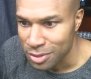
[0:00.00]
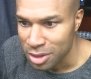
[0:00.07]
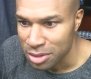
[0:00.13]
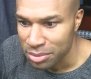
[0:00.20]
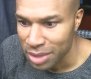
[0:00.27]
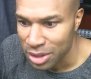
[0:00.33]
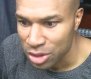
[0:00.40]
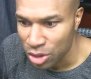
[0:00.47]

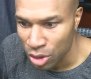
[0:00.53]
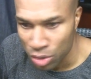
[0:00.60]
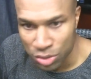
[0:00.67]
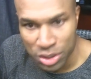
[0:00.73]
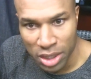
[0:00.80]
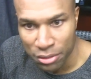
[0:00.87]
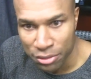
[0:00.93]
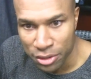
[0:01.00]
It makes it a
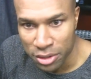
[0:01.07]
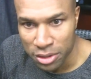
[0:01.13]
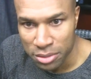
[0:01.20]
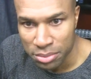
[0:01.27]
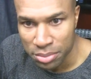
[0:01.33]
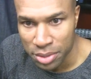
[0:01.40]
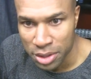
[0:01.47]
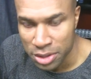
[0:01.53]
little tougher,
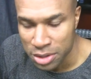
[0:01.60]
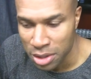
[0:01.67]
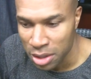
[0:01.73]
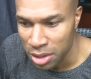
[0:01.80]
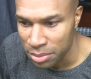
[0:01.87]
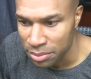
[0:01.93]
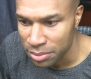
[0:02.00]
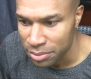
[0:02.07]
but,
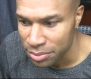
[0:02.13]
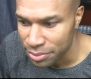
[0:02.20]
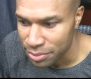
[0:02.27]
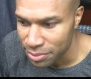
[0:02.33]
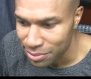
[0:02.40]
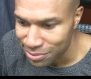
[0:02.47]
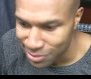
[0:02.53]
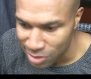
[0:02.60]
um,
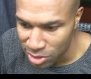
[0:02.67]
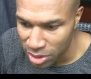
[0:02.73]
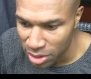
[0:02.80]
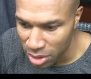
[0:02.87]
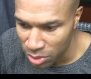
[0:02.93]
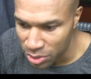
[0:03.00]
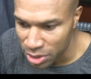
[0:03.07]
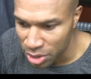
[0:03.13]
you know,
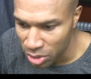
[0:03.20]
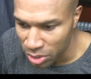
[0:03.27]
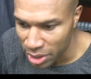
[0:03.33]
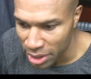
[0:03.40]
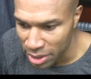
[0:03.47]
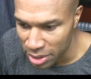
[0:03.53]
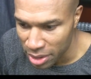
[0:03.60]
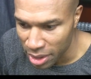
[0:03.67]
I thought we did
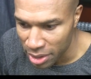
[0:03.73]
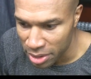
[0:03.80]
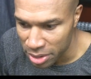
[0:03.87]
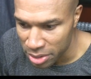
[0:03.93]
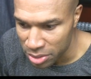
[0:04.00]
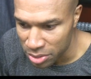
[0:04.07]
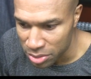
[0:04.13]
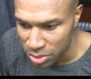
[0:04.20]
okay tonight.
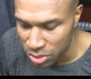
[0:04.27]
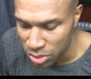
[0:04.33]
And